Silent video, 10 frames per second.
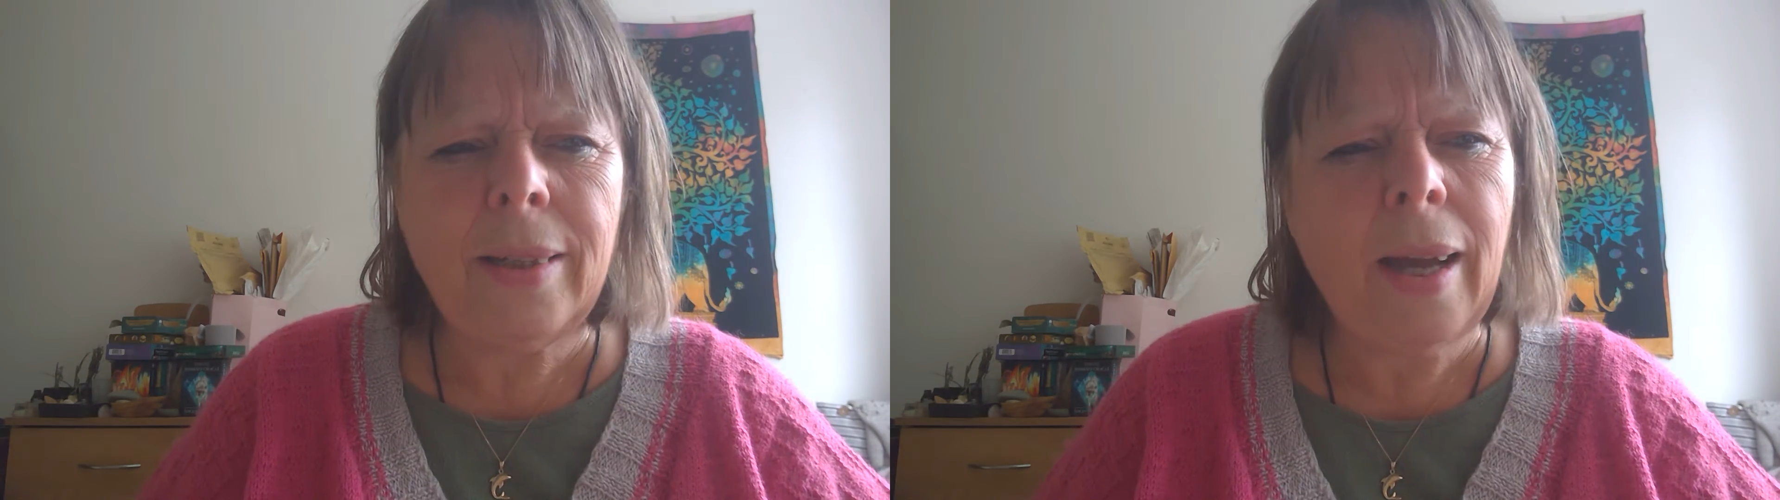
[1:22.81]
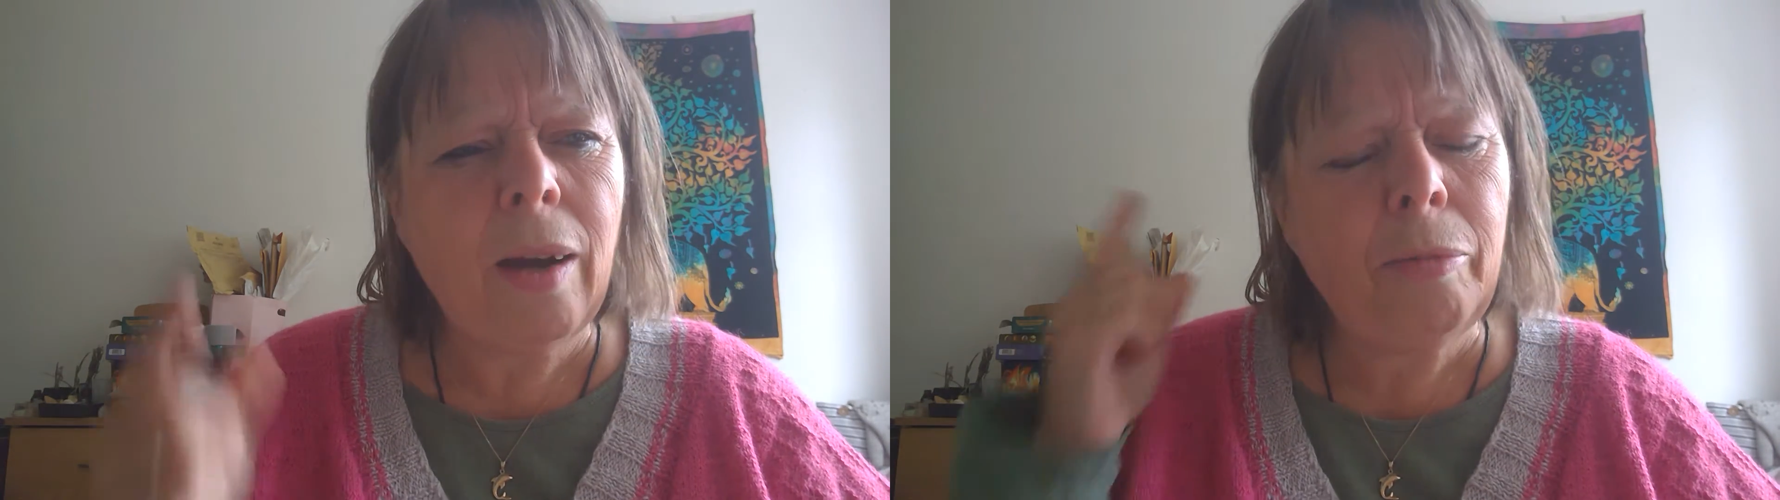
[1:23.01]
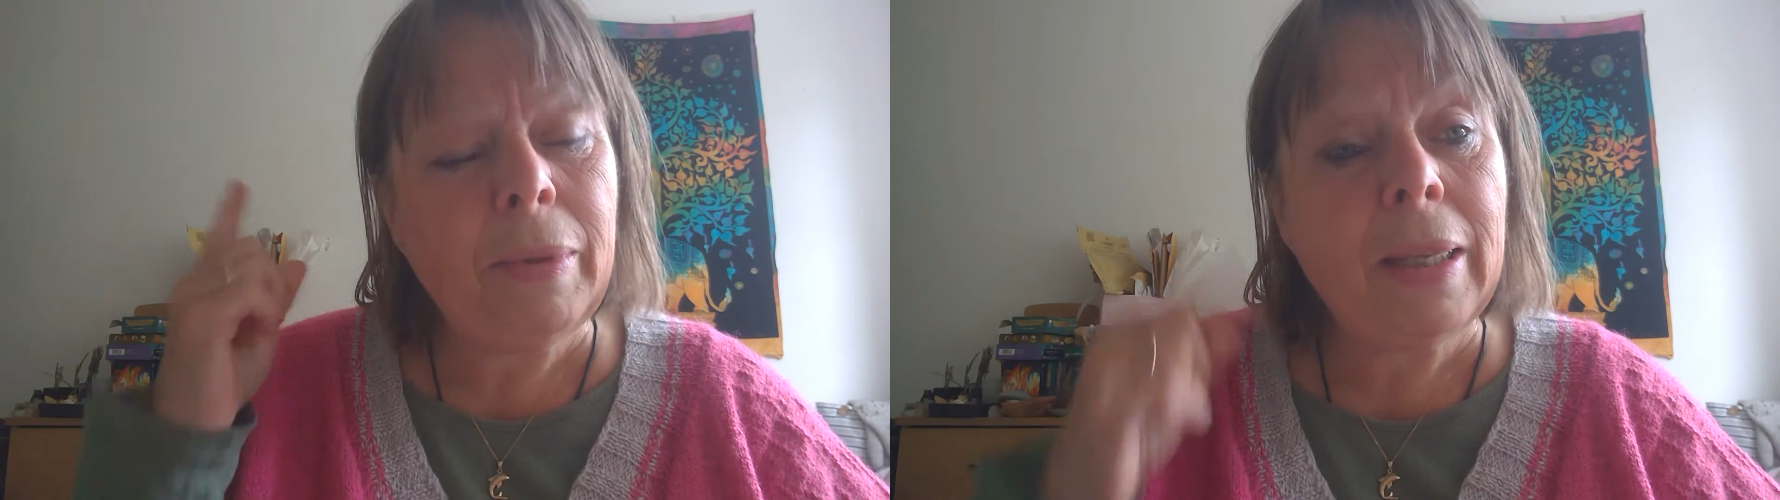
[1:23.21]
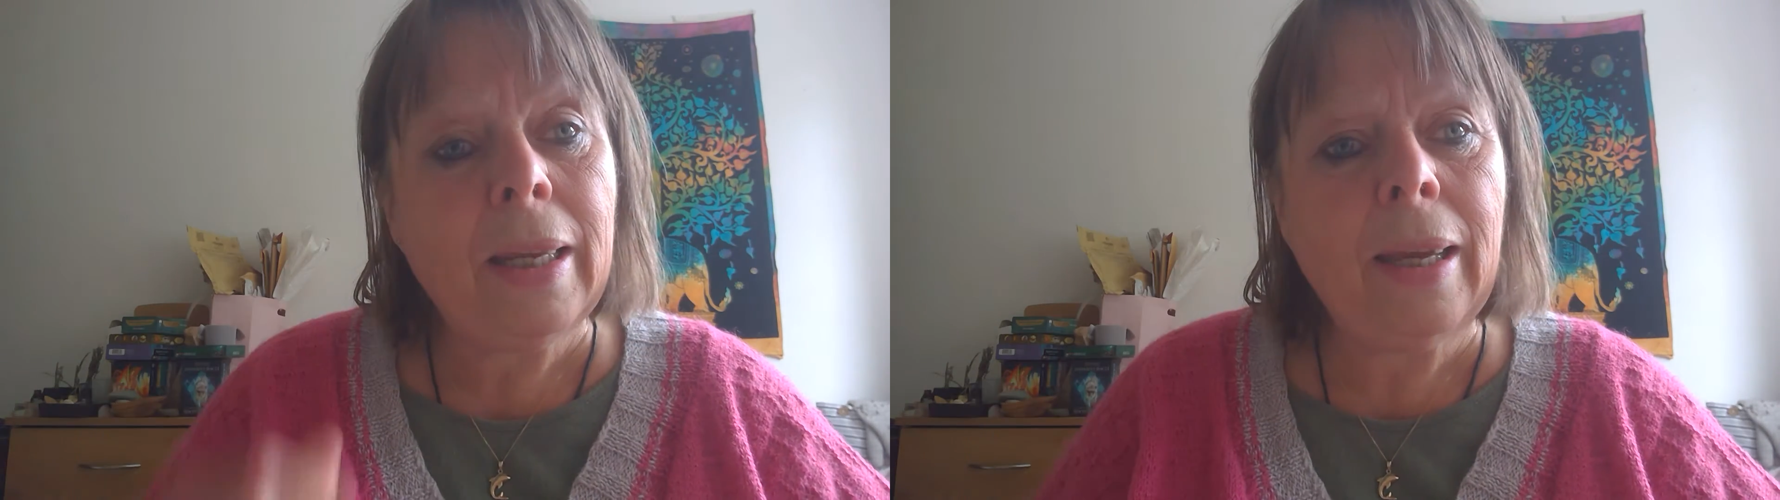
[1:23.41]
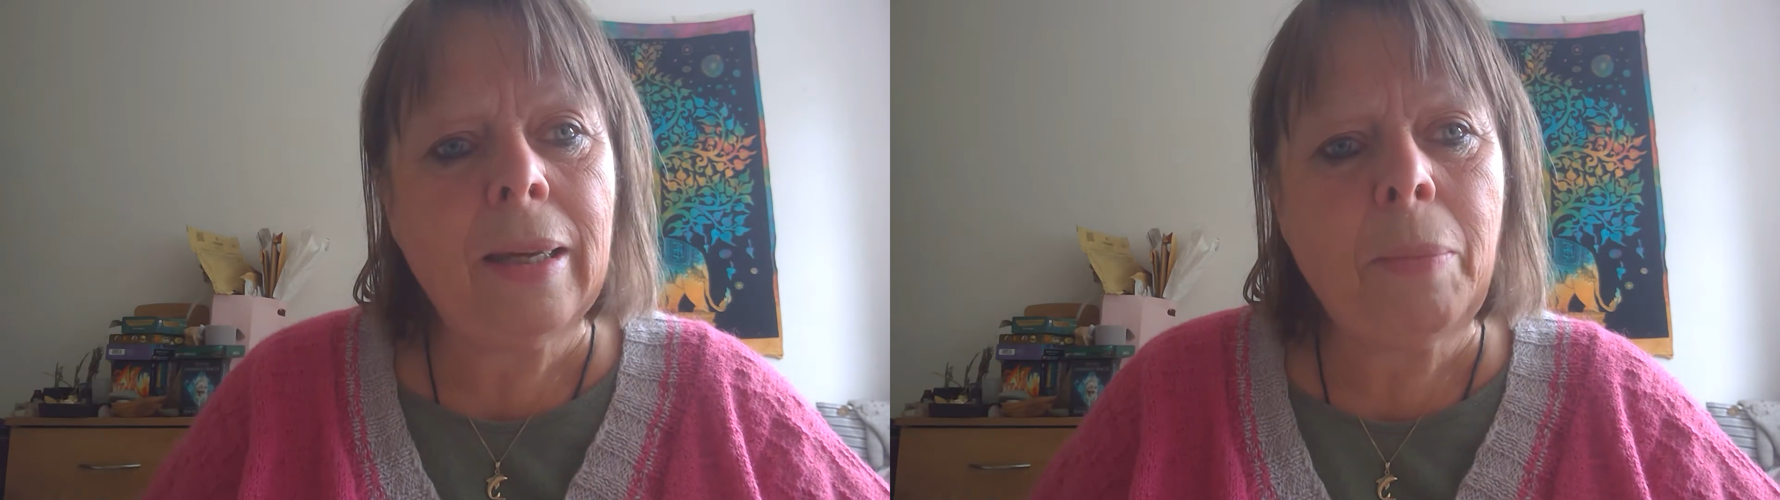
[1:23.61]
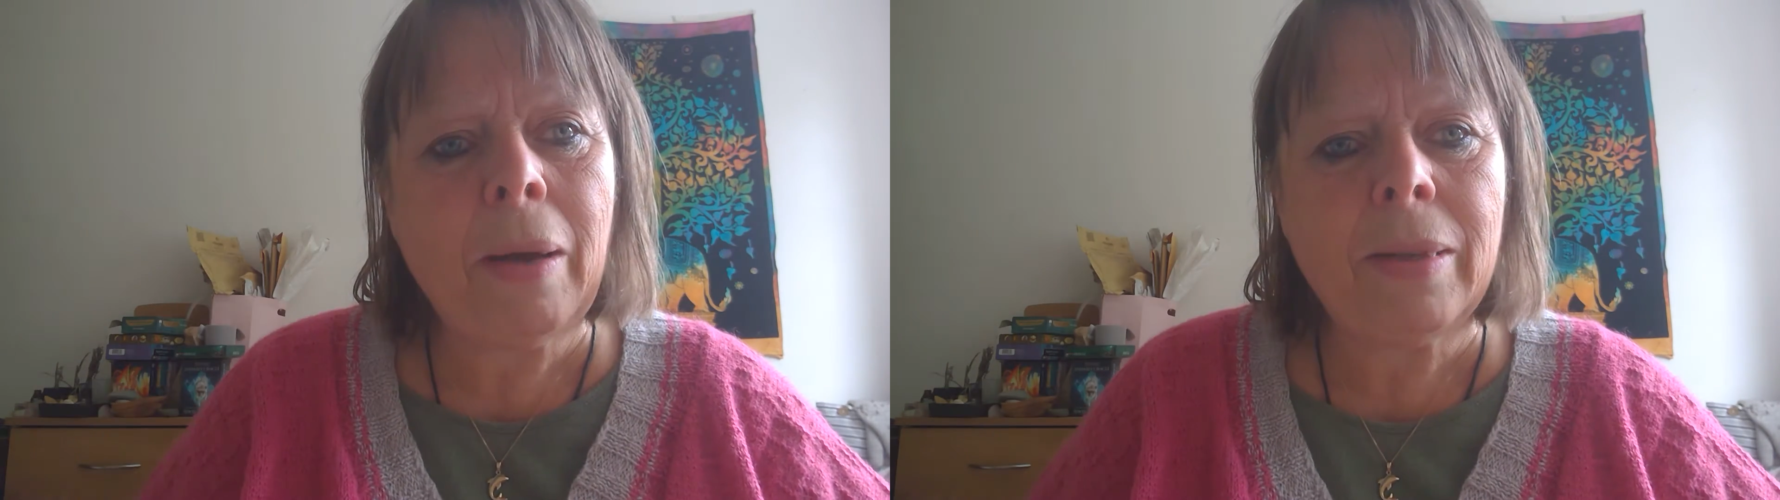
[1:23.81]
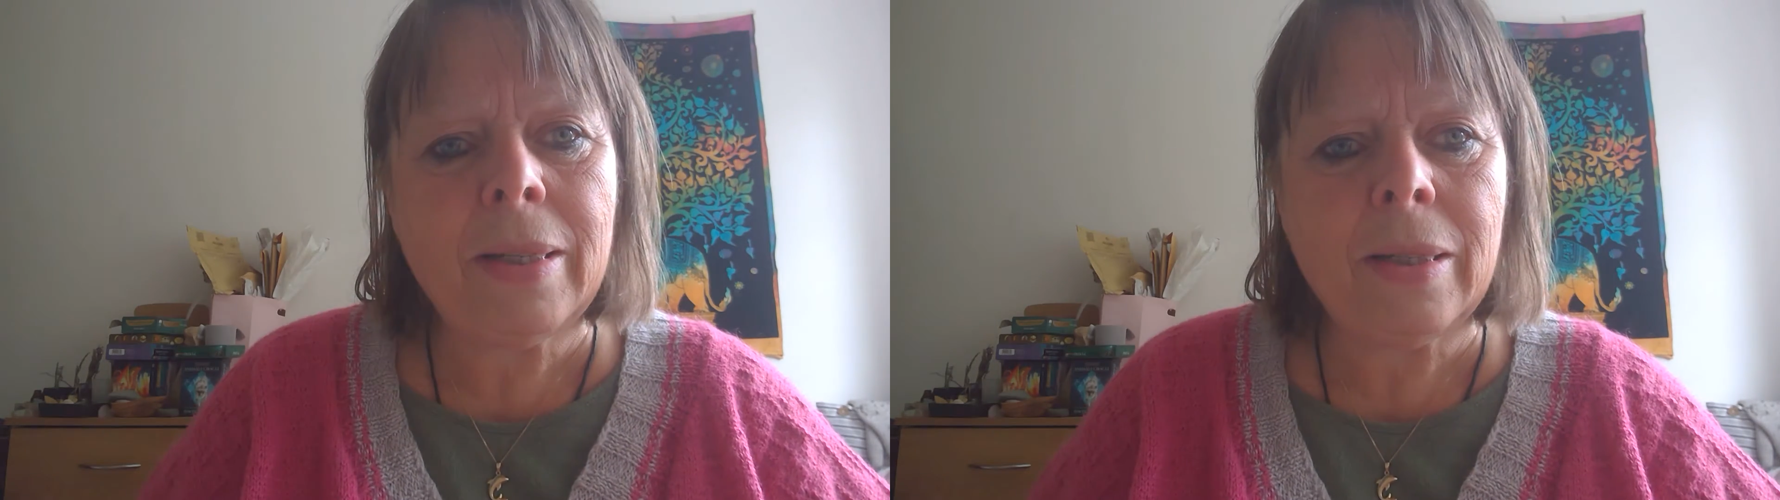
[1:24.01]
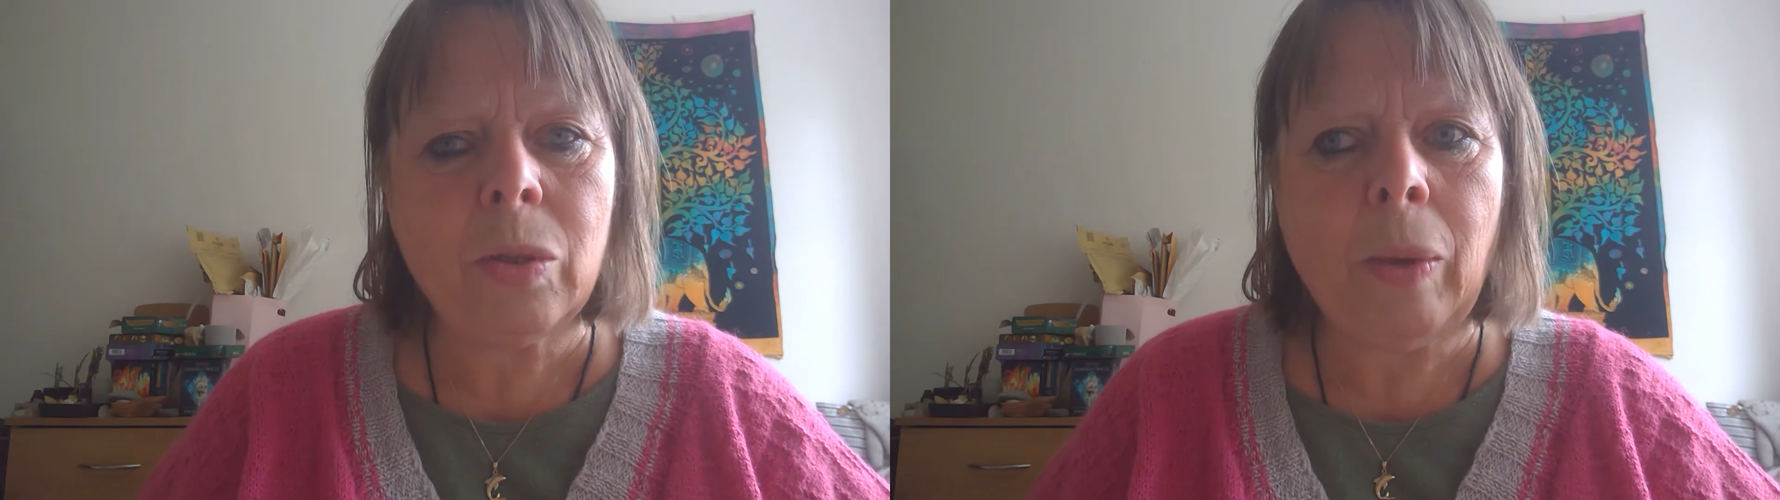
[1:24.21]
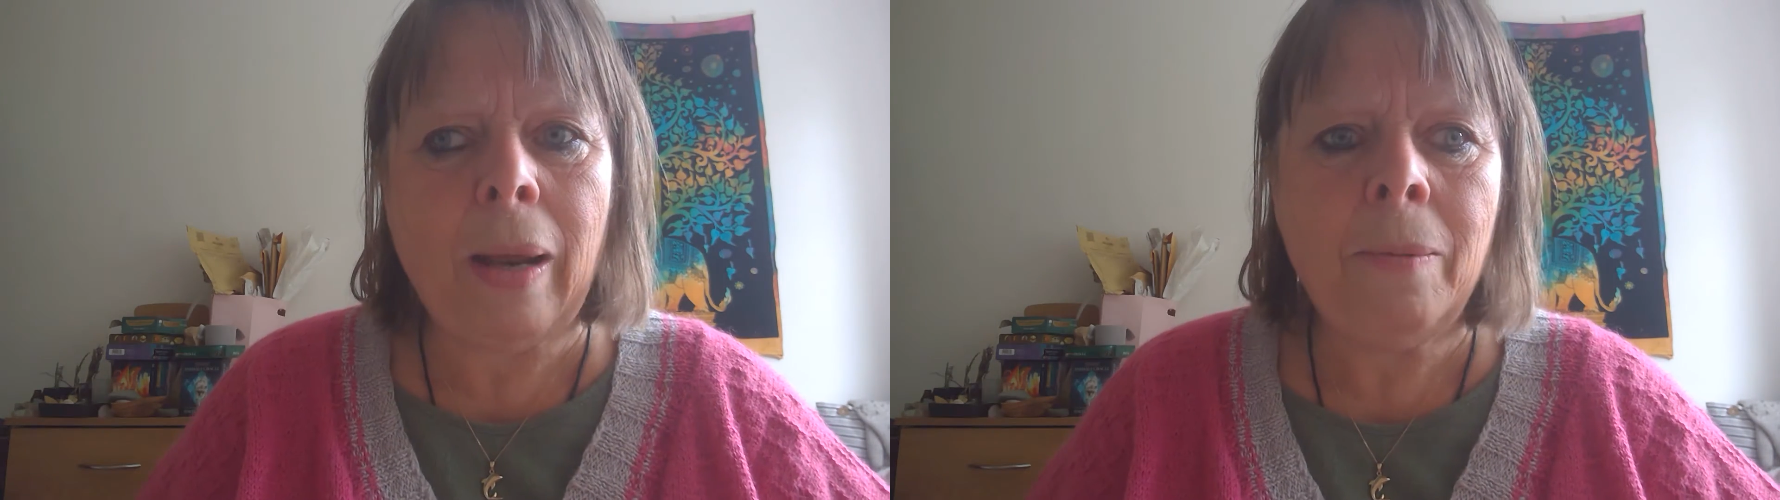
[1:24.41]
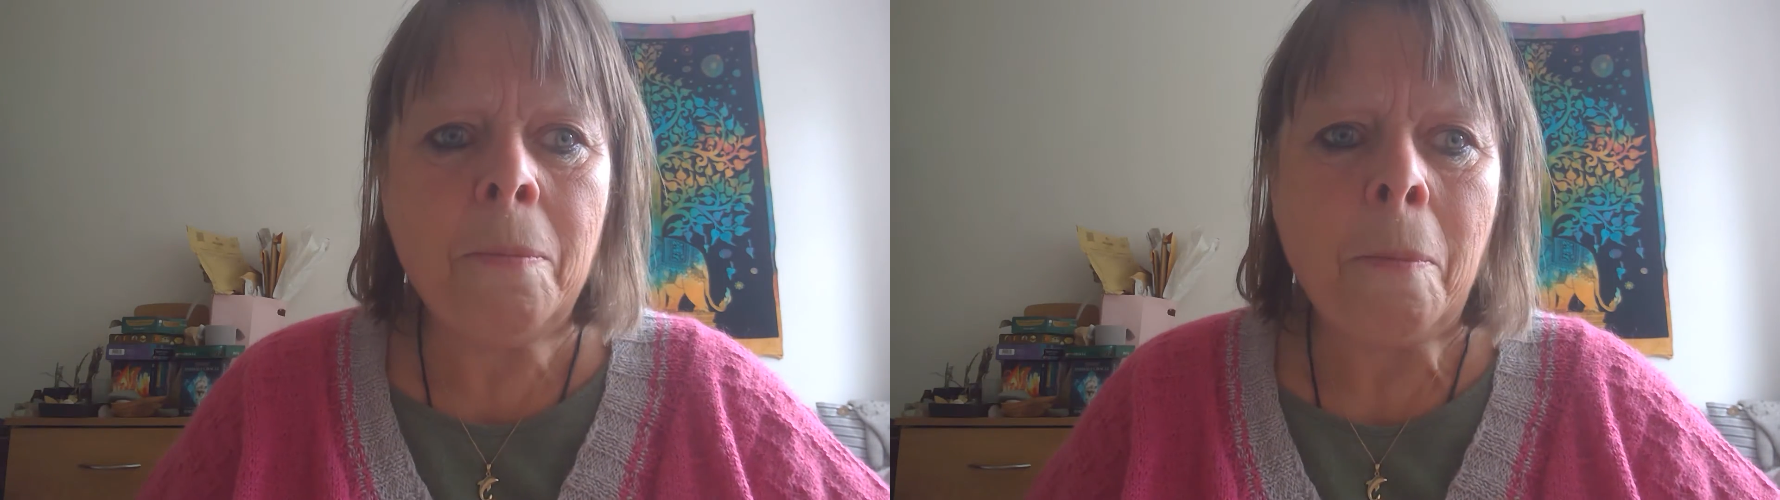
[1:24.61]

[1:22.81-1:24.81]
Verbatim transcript: yeah, I've been thinking about this as well.